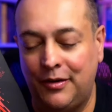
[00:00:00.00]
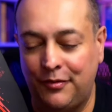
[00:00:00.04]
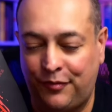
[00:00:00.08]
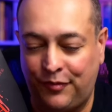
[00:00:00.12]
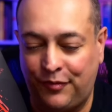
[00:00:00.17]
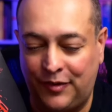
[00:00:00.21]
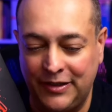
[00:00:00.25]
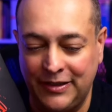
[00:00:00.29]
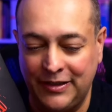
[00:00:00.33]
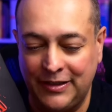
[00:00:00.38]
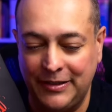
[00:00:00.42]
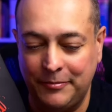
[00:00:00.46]

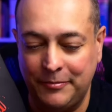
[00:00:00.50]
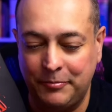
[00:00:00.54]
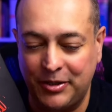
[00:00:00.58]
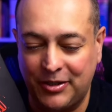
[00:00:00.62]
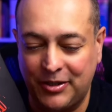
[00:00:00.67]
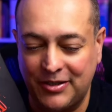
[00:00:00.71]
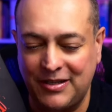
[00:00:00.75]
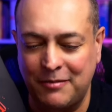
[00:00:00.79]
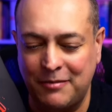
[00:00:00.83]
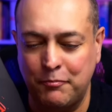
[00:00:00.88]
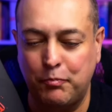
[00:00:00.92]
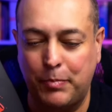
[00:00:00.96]
Finally,
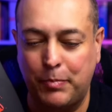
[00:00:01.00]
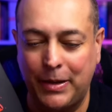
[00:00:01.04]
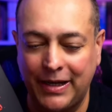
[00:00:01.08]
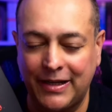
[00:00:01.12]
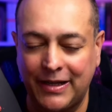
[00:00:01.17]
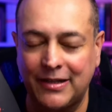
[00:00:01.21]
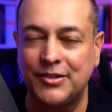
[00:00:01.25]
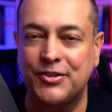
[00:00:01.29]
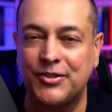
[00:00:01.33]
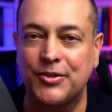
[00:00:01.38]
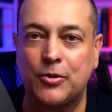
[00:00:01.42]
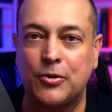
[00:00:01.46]
because I'm
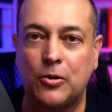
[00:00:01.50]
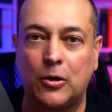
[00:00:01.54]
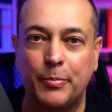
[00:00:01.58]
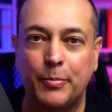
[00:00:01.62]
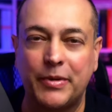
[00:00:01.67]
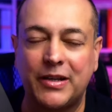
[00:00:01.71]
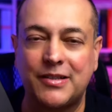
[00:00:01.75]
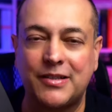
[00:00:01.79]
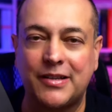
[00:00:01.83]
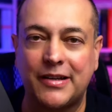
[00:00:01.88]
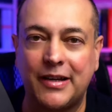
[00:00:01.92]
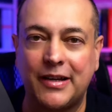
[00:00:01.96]
back into
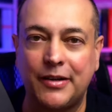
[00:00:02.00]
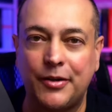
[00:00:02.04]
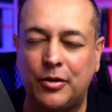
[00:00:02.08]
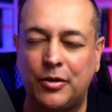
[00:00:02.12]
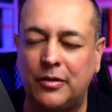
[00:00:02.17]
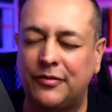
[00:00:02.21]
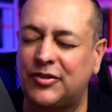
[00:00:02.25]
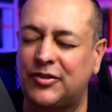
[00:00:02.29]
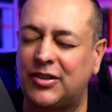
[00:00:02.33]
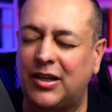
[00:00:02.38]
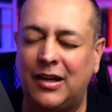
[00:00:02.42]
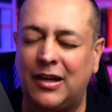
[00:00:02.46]
comics again
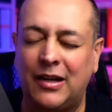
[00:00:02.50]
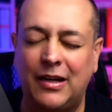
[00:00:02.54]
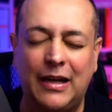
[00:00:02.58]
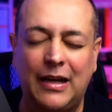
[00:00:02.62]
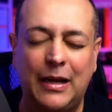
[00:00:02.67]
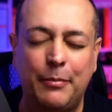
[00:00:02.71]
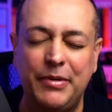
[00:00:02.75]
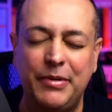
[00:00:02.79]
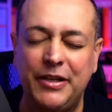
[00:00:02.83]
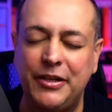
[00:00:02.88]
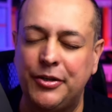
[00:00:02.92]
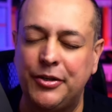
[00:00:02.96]
after
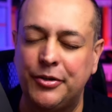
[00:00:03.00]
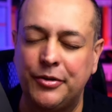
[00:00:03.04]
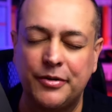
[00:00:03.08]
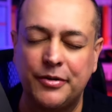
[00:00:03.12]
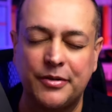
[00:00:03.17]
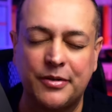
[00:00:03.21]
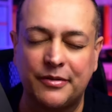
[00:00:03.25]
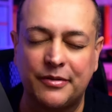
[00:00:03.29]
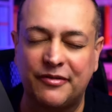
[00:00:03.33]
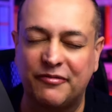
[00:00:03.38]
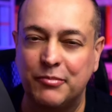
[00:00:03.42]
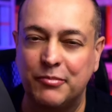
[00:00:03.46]
how many
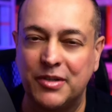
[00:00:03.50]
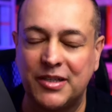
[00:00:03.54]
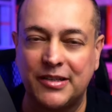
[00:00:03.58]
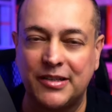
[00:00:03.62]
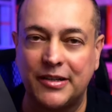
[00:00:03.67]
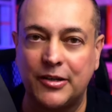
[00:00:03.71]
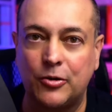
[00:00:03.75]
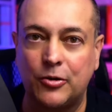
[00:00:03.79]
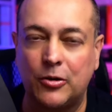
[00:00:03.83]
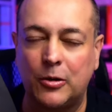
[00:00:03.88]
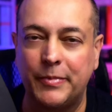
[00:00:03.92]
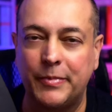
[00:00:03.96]
years of
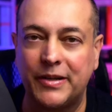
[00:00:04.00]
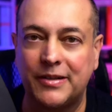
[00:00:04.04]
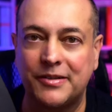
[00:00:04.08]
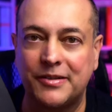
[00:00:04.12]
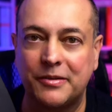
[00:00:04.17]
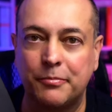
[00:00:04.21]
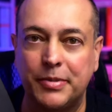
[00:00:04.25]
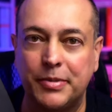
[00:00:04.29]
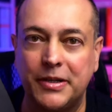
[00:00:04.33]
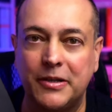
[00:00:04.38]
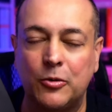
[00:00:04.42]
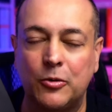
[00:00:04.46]
missing
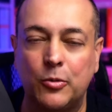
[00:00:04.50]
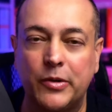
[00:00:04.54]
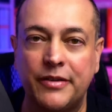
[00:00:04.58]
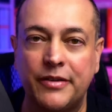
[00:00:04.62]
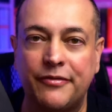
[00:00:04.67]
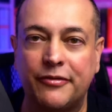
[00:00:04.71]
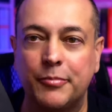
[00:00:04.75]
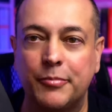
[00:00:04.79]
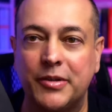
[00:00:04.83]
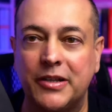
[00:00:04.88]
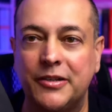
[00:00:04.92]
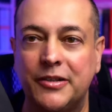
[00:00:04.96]
comics and being
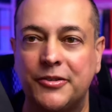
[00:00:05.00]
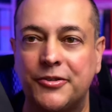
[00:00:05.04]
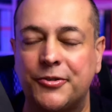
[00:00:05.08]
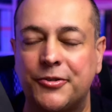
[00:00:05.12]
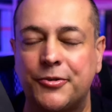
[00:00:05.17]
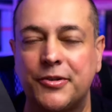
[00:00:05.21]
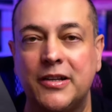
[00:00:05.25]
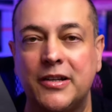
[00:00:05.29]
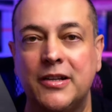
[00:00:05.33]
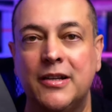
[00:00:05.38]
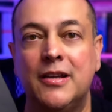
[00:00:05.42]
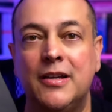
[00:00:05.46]
away from the
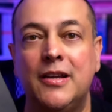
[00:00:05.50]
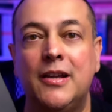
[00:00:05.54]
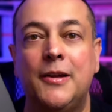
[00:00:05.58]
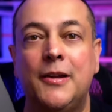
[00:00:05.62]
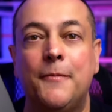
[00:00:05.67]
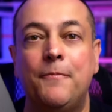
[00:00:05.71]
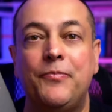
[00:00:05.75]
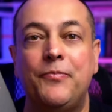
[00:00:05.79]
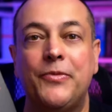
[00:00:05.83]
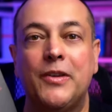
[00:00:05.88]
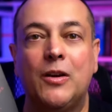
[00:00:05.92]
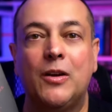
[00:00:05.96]
industry.
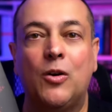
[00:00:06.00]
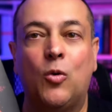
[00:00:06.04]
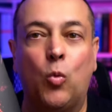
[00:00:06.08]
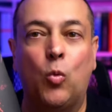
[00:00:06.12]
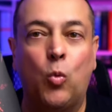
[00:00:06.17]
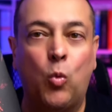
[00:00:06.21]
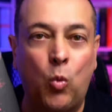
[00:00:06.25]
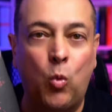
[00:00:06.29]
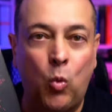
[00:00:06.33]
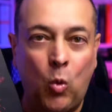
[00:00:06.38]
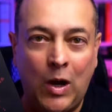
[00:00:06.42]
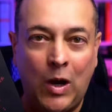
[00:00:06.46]

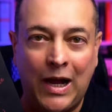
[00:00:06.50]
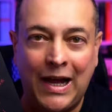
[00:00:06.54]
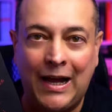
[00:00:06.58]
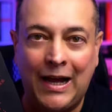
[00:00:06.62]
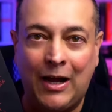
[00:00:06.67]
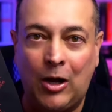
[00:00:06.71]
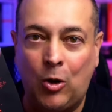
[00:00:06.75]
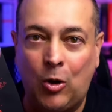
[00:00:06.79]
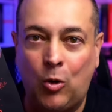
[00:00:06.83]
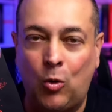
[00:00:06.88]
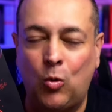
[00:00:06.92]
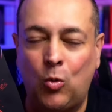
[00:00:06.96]

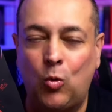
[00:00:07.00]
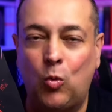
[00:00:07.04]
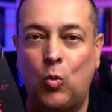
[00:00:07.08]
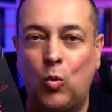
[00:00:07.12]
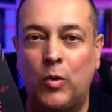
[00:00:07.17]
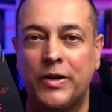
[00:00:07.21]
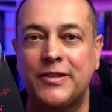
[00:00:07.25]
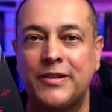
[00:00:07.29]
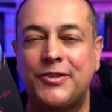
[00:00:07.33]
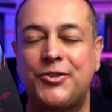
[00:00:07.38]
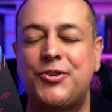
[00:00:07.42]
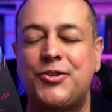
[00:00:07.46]
Wow,
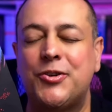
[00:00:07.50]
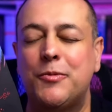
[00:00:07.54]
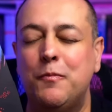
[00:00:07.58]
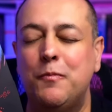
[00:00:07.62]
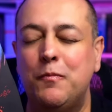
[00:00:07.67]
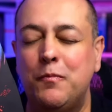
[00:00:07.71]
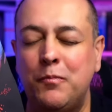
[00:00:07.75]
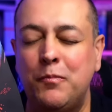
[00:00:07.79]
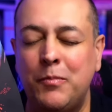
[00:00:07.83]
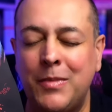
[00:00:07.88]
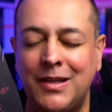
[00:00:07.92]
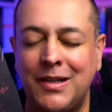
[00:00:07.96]
what a
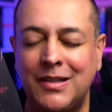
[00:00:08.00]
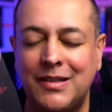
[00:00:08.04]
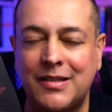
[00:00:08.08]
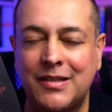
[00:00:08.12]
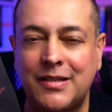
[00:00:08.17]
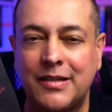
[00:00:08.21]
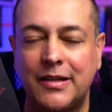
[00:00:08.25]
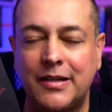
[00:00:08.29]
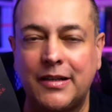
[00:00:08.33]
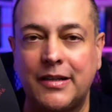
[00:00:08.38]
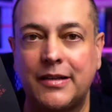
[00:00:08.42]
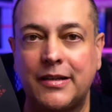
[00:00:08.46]

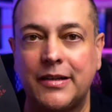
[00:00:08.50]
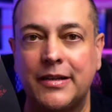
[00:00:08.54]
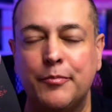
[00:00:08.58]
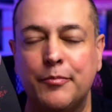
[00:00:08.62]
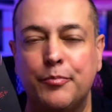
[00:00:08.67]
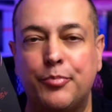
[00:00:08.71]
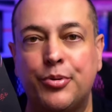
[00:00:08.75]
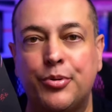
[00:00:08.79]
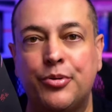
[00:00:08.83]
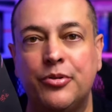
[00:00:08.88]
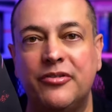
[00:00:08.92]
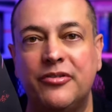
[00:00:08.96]
dramatic
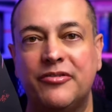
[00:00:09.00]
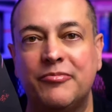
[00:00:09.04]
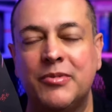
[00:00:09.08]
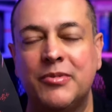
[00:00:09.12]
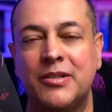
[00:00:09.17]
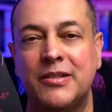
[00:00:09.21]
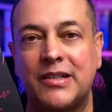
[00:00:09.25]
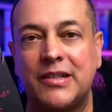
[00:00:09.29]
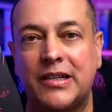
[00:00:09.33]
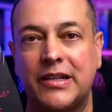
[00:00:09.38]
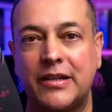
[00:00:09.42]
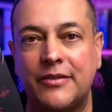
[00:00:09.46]

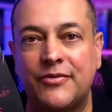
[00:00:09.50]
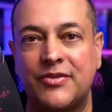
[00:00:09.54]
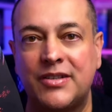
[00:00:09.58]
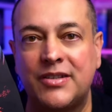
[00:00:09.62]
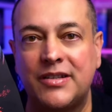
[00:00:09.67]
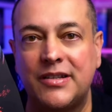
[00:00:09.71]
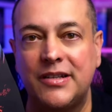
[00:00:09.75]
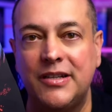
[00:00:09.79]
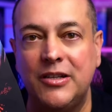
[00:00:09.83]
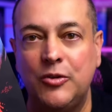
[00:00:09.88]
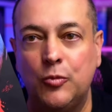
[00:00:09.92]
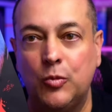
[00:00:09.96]
improvement I have
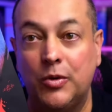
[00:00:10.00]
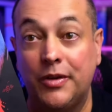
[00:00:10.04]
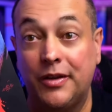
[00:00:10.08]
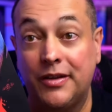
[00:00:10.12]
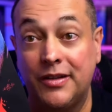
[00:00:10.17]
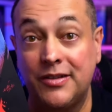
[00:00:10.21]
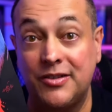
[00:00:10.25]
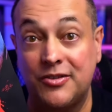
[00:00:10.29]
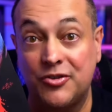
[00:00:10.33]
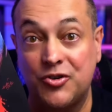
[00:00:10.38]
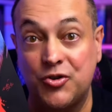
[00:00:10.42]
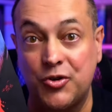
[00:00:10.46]
seen
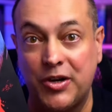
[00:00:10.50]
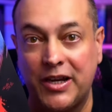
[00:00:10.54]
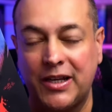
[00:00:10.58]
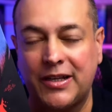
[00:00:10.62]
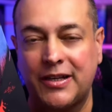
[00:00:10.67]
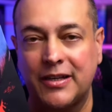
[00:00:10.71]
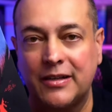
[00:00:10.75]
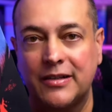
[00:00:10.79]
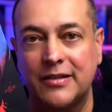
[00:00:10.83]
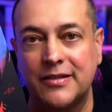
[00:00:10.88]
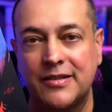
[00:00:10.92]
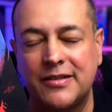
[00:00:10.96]
with this
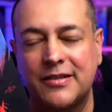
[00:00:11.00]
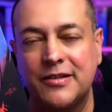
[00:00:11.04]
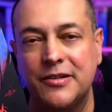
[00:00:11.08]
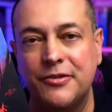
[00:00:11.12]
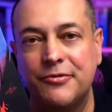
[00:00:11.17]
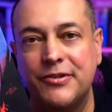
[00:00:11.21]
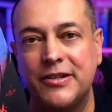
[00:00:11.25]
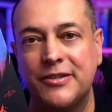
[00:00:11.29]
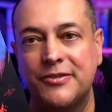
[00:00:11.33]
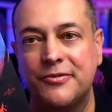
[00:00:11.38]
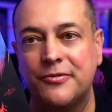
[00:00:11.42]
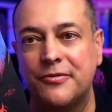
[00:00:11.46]
Dracula
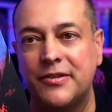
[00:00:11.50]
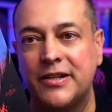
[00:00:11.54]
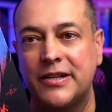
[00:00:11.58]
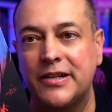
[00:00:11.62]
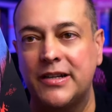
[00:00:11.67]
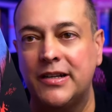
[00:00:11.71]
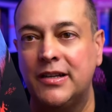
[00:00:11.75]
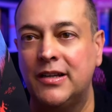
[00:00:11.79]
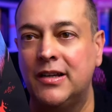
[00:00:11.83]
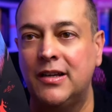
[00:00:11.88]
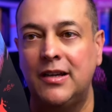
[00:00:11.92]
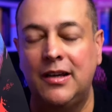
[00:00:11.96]
series
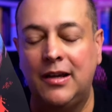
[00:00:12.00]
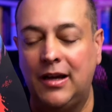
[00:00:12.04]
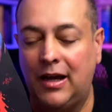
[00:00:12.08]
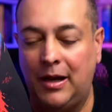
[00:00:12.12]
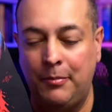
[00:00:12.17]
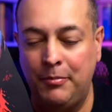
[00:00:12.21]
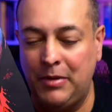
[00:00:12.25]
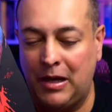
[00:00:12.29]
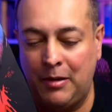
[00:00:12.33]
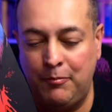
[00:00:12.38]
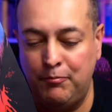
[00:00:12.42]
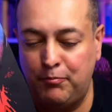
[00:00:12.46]
already.
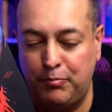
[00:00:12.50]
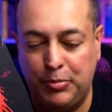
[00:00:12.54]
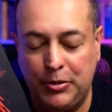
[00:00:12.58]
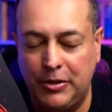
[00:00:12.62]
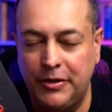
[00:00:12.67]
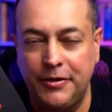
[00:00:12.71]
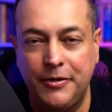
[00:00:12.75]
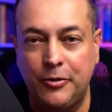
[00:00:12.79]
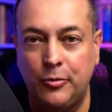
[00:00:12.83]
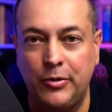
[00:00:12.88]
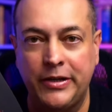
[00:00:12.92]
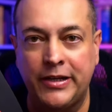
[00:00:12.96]
I'm
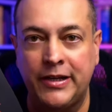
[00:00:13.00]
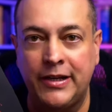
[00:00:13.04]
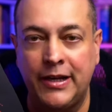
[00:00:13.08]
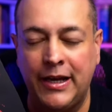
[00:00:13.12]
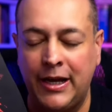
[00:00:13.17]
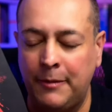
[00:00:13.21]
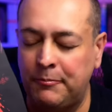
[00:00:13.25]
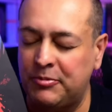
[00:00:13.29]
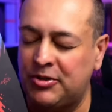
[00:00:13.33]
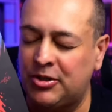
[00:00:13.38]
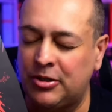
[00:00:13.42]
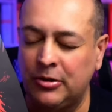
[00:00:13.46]
blown away,
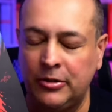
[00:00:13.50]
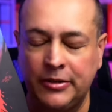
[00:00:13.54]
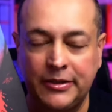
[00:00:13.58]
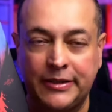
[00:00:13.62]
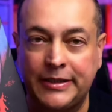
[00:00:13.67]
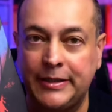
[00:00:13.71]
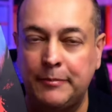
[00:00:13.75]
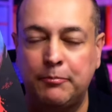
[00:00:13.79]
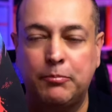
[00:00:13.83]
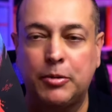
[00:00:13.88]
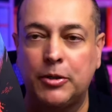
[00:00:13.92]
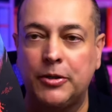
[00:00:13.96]

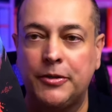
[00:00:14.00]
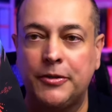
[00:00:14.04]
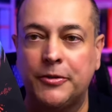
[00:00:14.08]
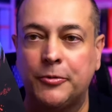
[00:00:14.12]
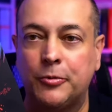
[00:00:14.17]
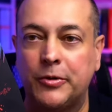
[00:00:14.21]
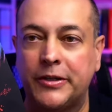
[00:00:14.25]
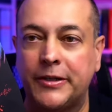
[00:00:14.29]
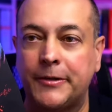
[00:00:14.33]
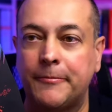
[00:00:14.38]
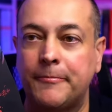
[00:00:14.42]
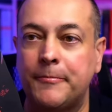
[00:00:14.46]
absolutely blown
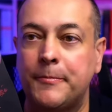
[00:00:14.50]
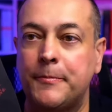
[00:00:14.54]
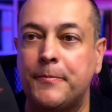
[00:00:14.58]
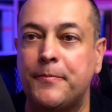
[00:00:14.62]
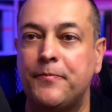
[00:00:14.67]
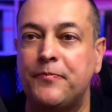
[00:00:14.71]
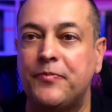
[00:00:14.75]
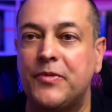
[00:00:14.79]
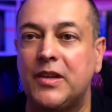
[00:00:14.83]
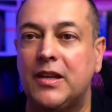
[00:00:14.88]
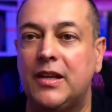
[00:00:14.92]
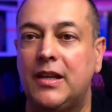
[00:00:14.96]
away.
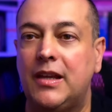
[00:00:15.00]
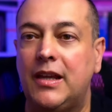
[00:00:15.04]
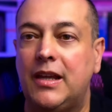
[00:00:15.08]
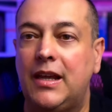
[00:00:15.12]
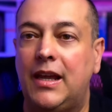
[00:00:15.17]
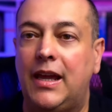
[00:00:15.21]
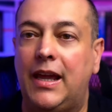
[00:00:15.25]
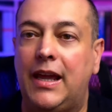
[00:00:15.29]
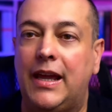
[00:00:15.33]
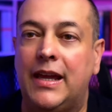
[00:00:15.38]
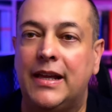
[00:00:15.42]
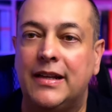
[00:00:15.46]

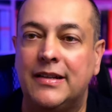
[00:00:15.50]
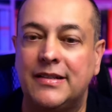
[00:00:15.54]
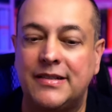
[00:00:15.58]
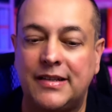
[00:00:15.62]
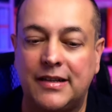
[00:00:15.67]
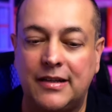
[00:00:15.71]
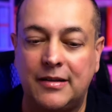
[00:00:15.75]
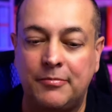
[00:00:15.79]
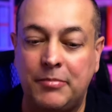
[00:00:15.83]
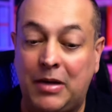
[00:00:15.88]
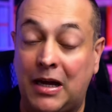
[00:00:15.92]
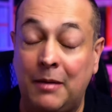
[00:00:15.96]

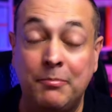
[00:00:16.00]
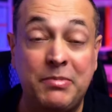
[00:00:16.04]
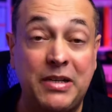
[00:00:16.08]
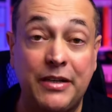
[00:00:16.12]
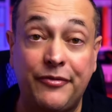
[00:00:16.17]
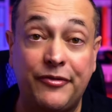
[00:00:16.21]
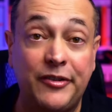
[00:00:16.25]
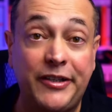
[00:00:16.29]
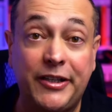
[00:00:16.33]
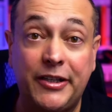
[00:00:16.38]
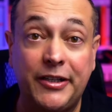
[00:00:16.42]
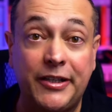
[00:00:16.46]
And I'm
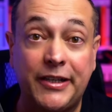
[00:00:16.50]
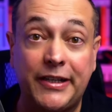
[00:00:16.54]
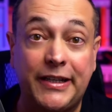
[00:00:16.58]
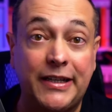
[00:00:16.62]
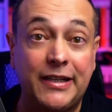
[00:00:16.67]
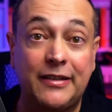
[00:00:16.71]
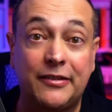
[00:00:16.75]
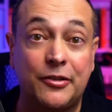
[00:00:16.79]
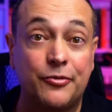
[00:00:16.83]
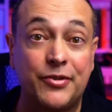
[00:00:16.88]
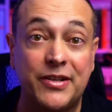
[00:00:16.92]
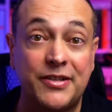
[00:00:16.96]
definitely going to
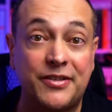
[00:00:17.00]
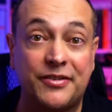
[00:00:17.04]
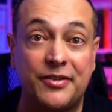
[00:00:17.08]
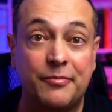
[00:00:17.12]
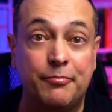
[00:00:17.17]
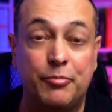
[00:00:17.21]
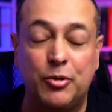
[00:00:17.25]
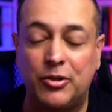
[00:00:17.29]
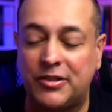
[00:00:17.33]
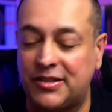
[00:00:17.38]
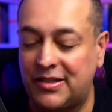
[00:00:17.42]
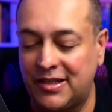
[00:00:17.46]
get the rest of
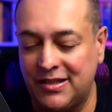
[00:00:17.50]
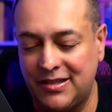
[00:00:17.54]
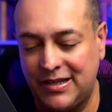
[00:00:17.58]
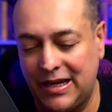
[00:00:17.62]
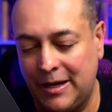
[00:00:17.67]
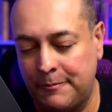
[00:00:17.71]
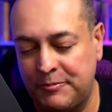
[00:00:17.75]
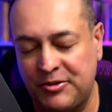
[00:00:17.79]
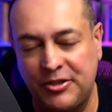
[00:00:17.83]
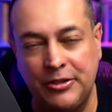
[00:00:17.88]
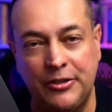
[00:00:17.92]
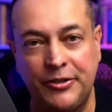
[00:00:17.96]
the books. There's
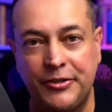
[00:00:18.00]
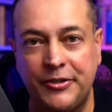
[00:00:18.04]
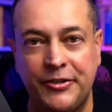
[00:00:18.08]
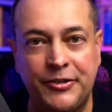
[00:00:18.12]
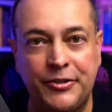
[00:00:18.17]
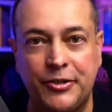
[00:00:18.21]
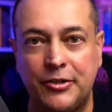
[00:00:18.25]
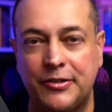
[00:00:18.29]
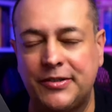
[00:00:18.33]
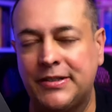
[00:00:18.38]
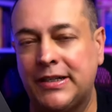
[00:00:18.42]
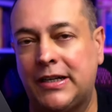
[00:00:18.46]

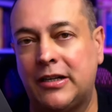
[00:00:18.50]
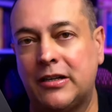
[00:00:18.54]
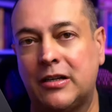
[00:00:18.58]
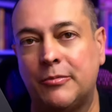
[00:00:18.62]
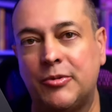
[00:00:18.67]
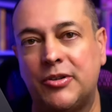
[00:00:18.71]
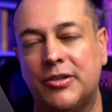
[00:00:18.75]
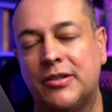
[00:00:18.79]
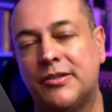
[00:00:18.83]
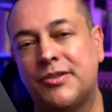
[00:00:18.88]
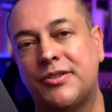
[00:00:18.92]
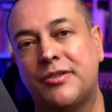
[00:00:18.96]
absolutely no doubt
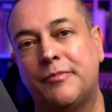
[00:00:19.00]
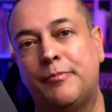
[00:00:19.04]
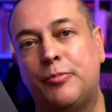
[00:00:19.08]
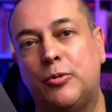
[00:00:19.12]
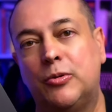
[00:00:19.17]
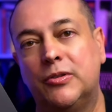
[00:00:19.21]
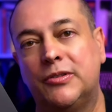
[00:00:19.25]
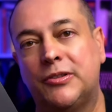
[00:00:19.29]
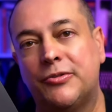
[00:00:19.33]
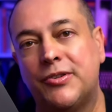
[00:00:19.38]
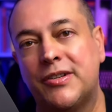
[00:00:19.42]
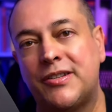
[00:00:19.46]
I'm going to
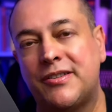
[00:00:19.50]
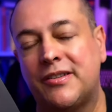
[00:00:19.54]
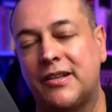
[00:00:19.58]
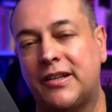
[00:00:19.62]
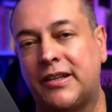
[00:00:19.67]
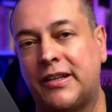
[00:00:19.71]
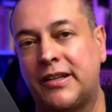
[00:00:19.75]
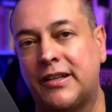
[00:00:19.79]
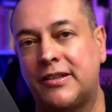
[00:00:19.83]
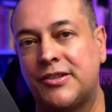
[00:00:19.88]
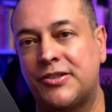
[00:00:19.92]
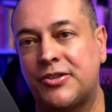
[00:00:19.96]
support the rest
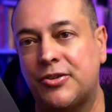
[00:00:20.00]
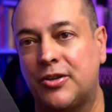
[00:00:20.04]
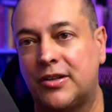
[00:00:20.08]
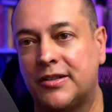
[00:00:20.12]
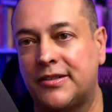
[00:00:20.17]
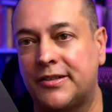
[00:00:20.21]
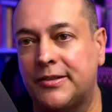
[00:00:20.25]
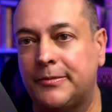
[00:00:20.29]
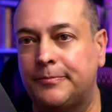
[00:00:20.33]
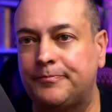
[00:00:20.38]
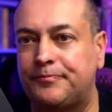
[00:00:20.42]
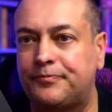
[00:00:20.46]
of the
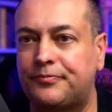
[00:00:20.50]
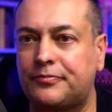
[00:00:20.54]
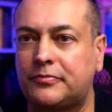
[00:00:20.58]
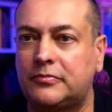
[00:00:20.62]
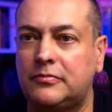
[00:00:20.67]
Kickstarter.